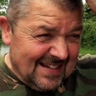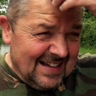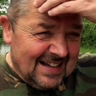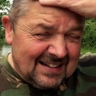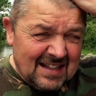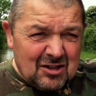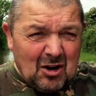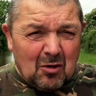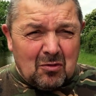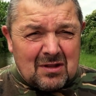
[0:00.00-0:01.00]
and this
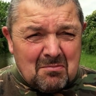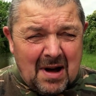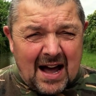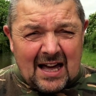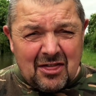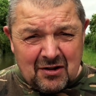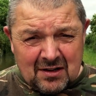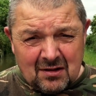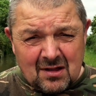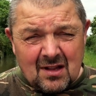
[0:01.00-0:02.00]
dog was
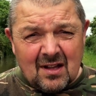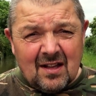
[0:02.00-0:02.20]
mithering us